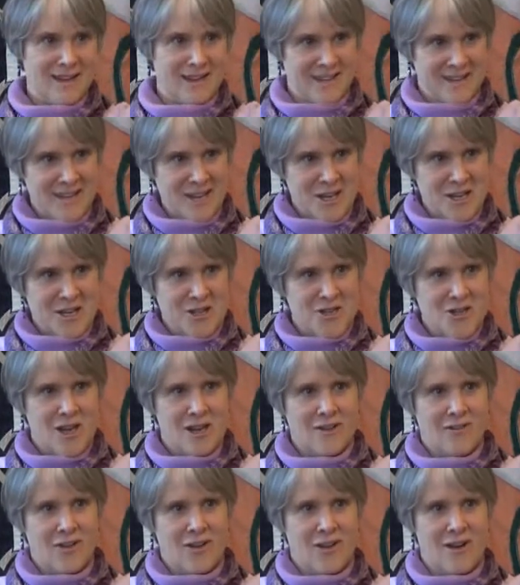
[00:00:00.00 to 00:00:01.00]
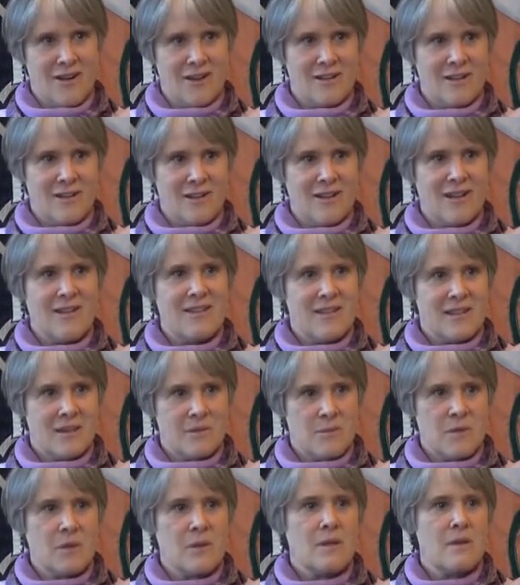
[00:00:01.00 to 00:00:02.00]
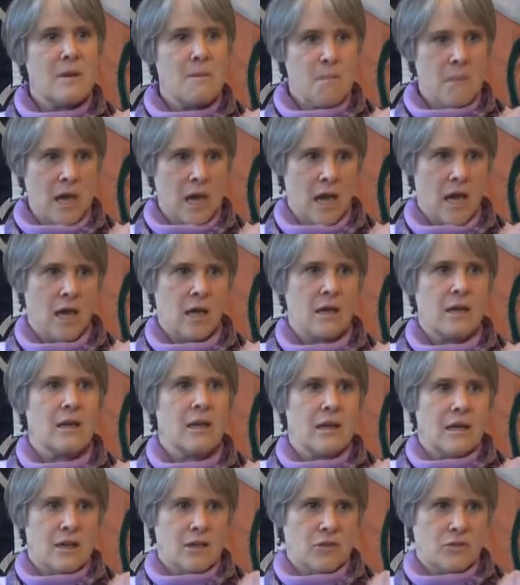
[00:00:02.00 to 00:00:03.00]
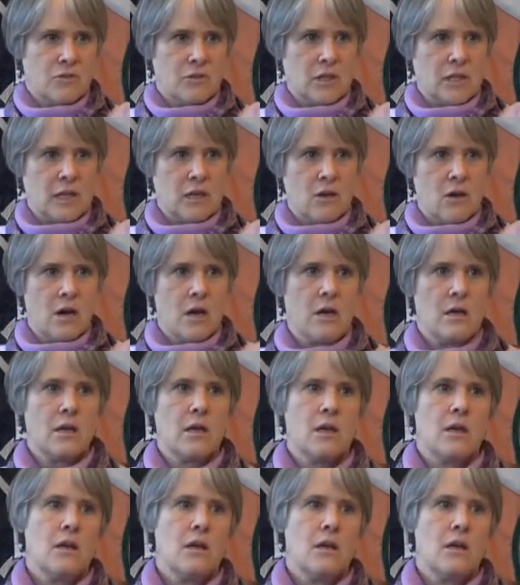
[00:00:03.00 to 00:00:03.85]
and John of God, the man is really gone.